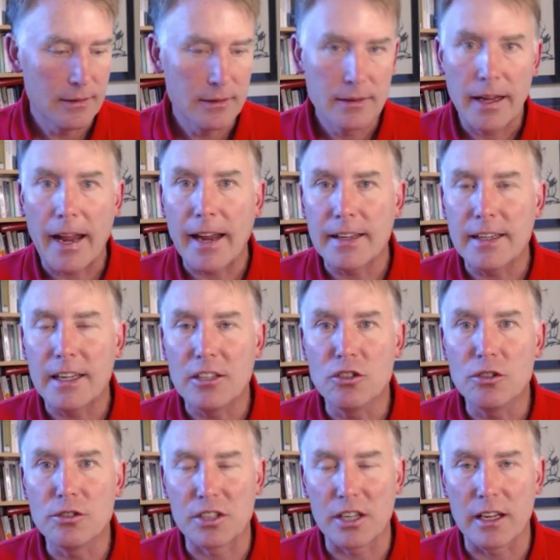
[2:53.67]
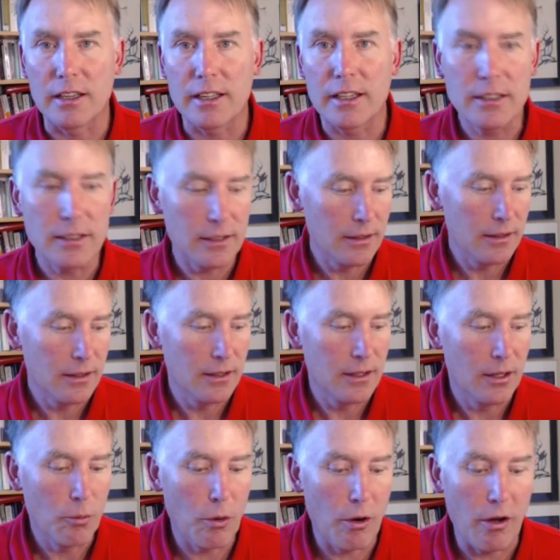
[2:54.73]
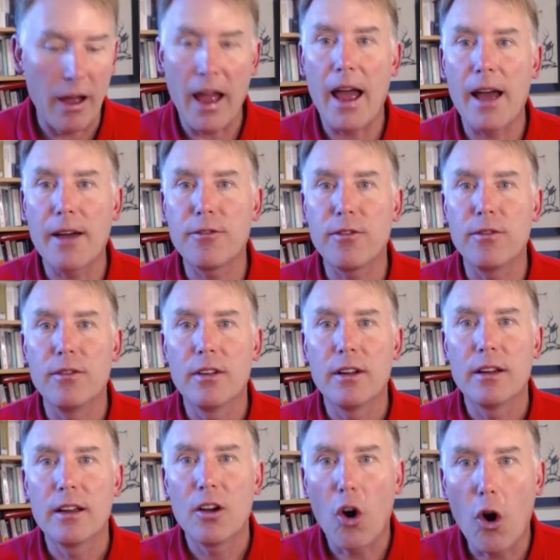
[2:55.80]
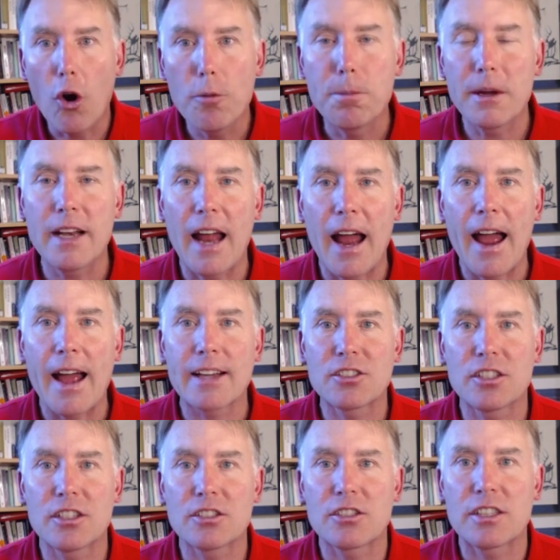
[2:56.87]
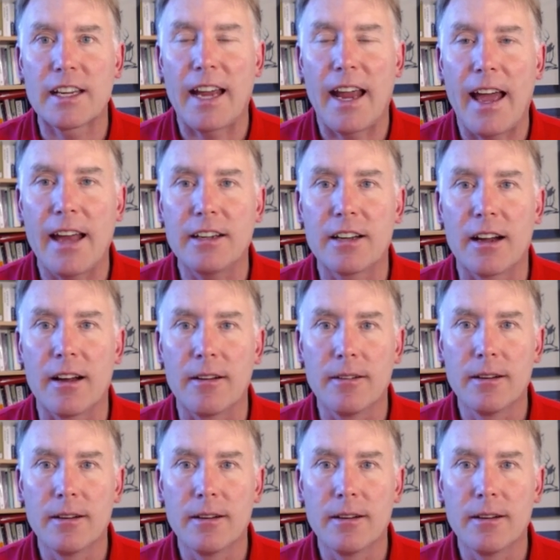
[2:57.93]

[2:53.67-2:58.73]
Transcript: and in New Zealand will have open access to Canada.